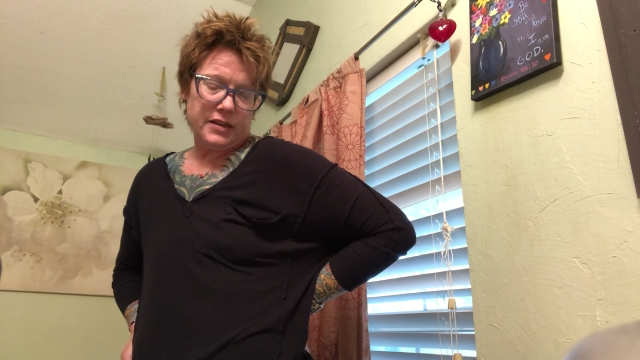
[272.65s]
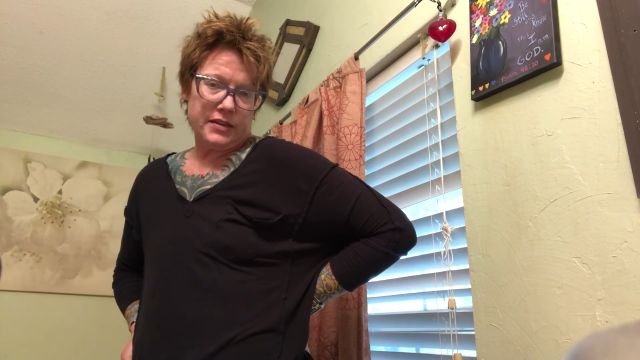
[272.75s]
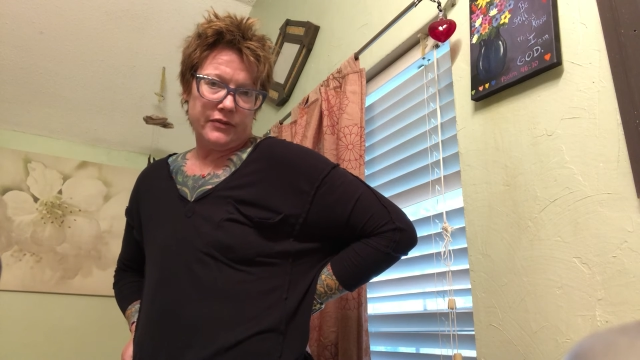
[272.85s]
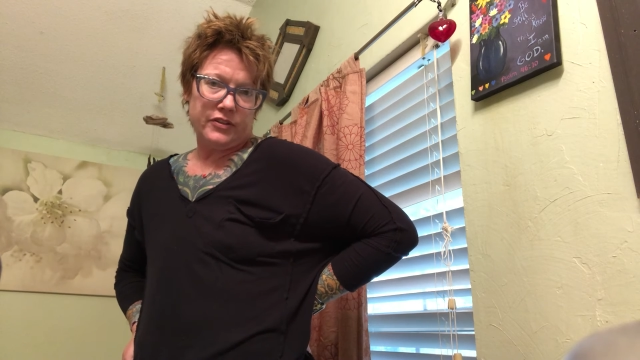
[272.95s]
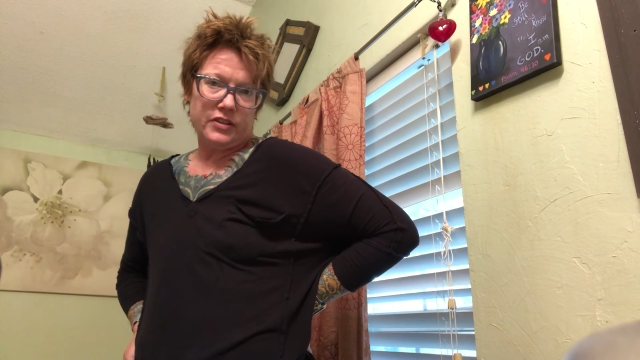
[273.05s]
at
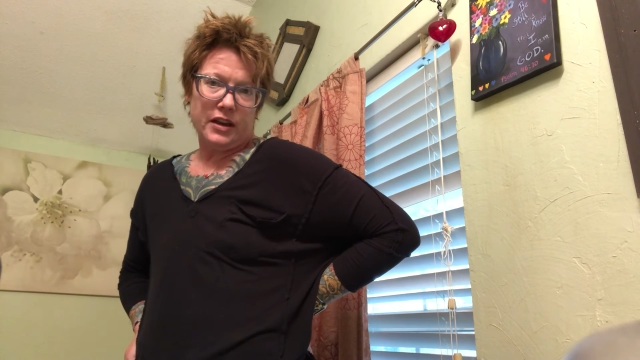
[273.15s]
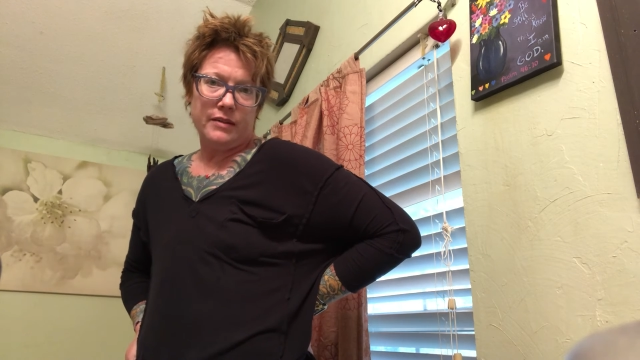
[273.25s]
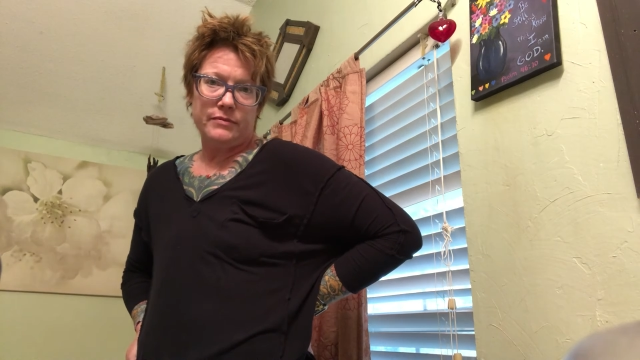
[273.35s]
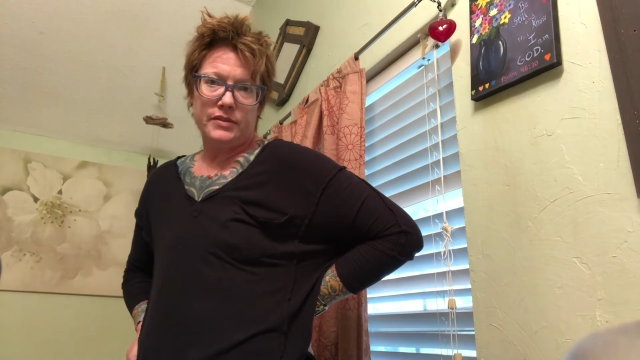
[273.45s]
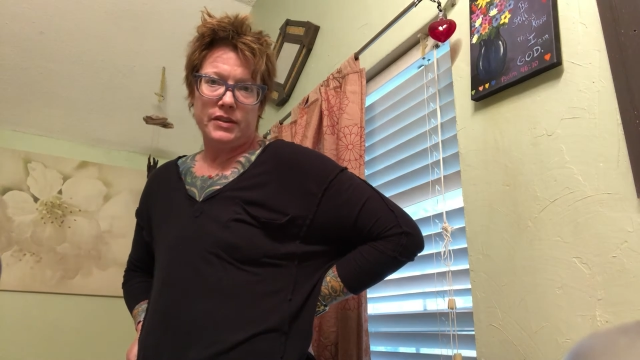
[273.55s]
different
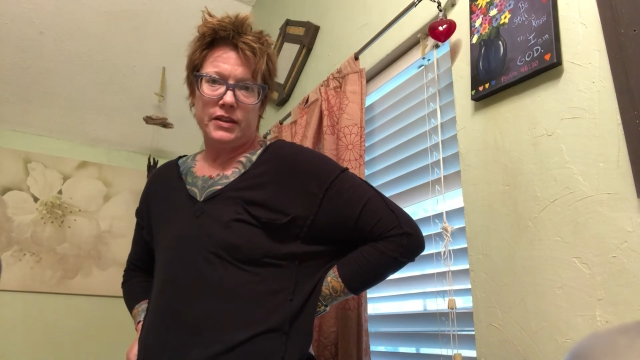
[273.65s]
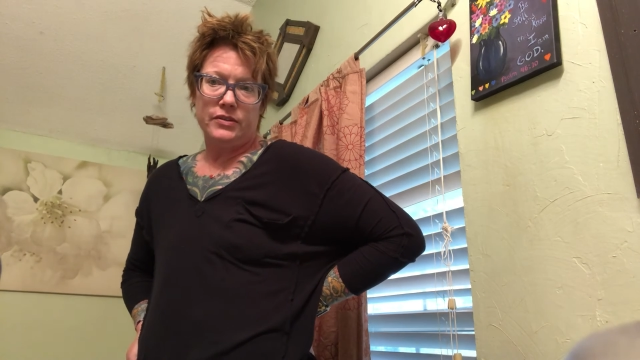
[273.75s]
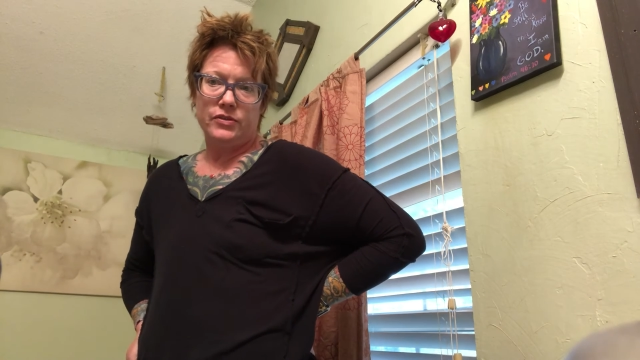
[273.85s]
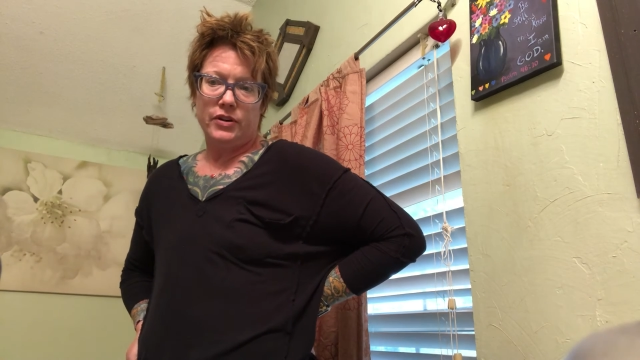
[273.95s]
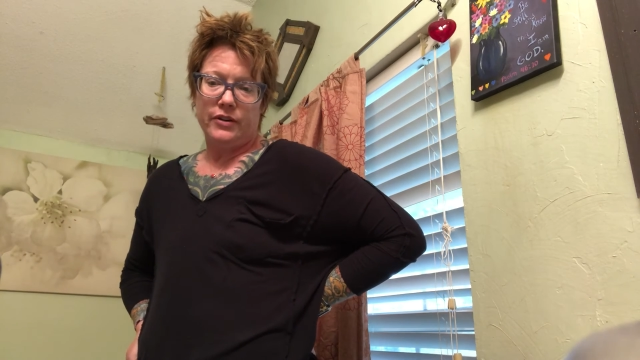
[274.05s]
times
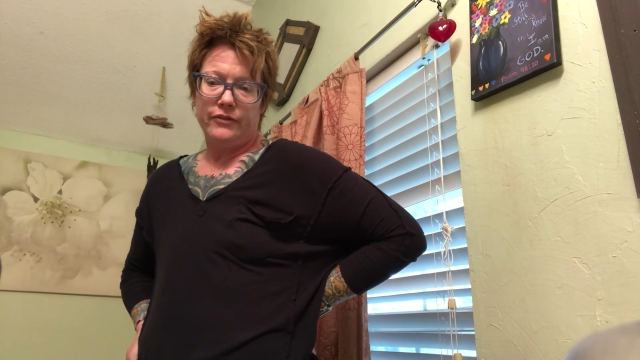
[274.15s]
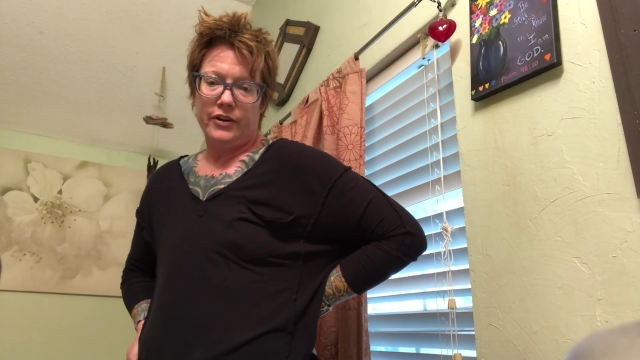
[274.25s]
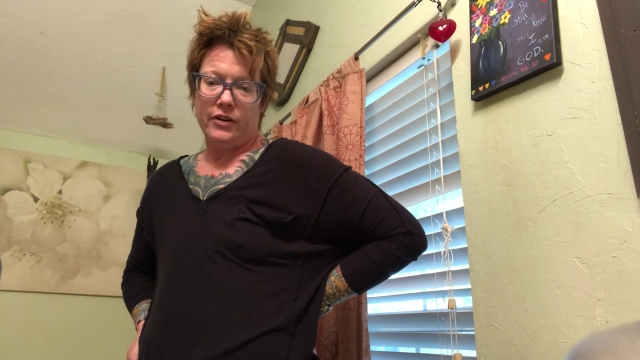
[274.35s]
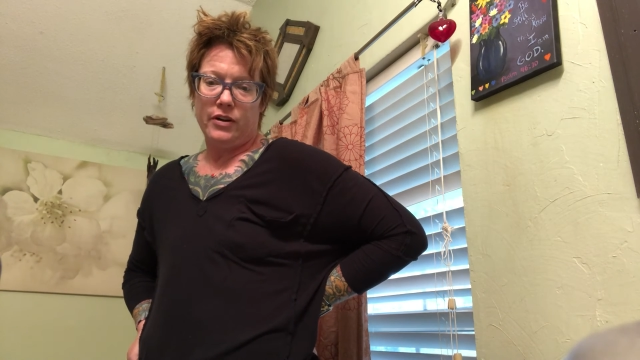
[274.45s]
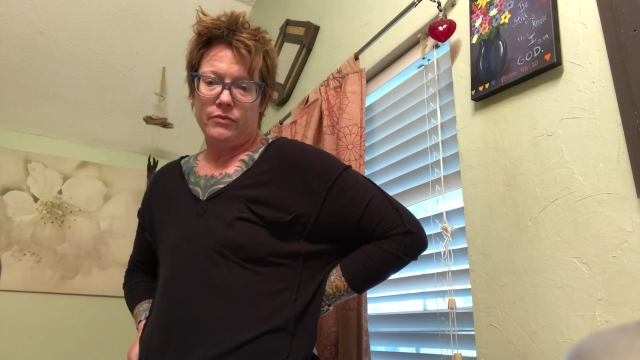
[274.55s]
and try to
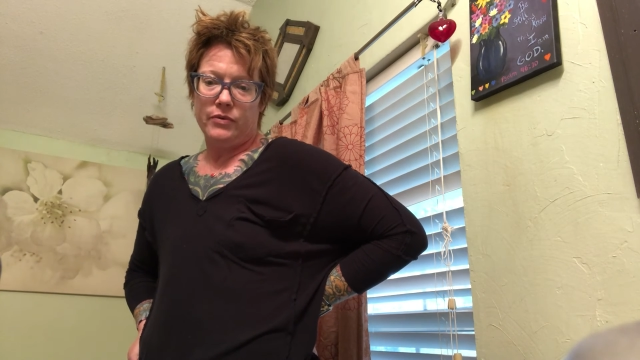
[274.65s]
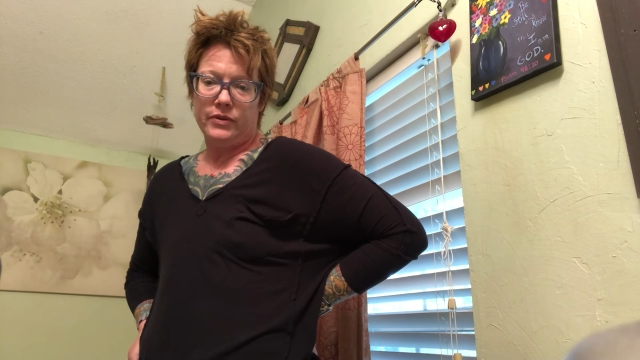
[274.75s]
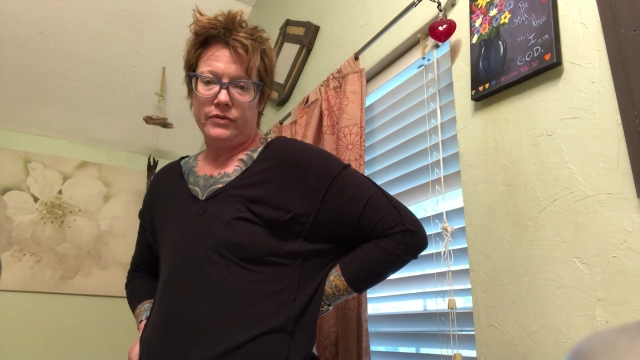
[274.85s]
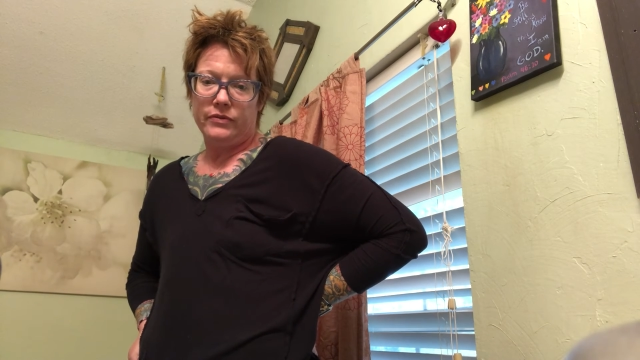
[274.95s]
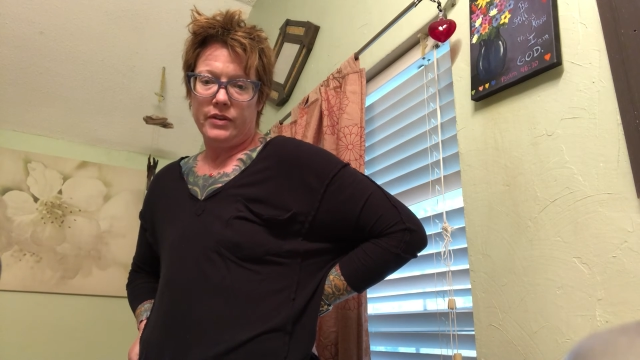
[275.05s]
figure out
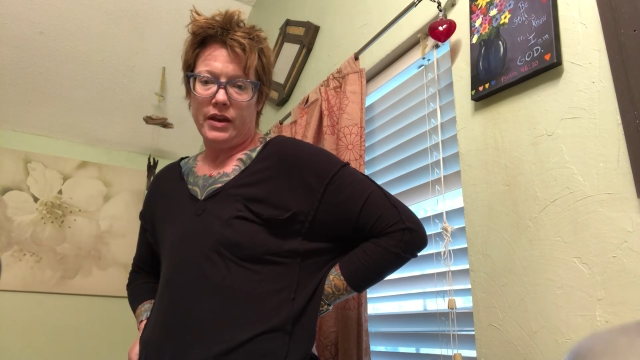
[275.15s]
what the